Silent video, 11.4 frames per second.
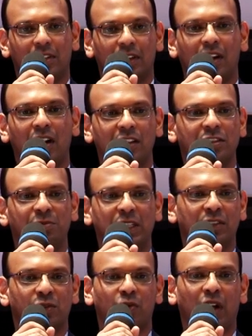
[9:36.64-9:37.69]
card is
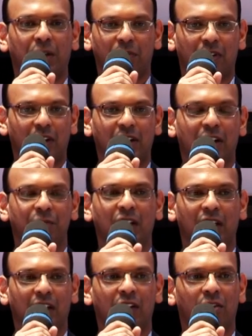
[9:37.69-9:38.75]
being swiped, right?
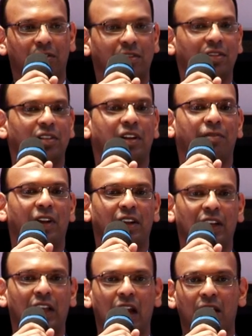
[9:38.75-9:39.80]
I cannot
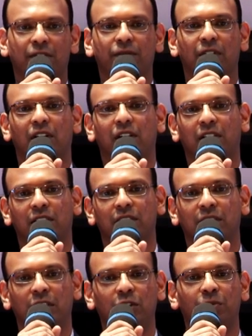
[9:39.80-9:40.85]
definitely have a
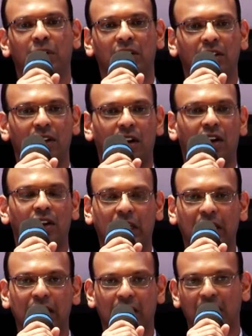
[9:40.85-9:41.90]
human
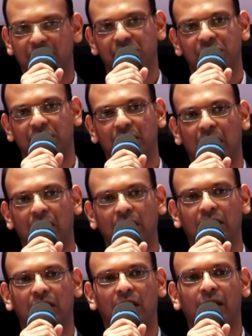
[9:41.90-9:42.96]
taking that decision.
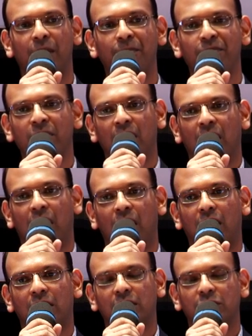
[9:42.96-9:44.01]
And
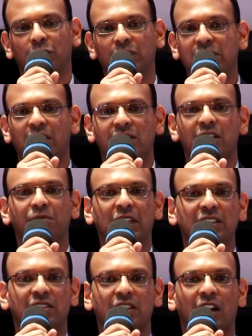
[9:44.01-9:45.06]
so these are some
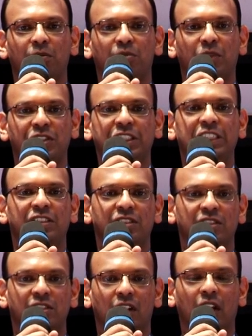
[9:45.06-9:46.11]
things that
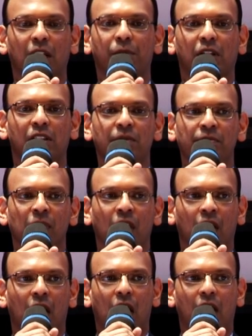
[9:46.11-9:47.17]
machines enable.
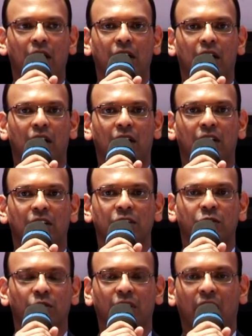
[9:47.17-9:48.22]
And
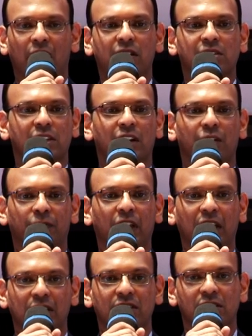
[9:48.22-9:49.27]
so there are a set of
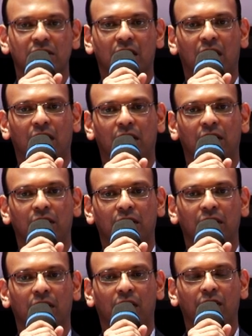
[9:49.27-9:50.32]
things
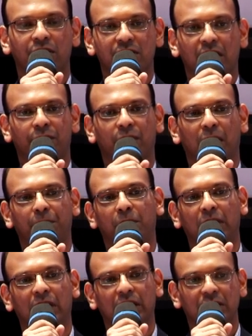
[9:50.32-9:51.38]
or set of
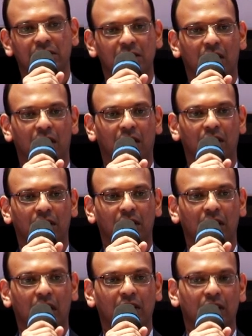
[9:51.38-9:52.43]
capabilities
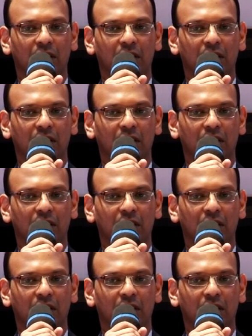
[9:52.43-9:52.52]
that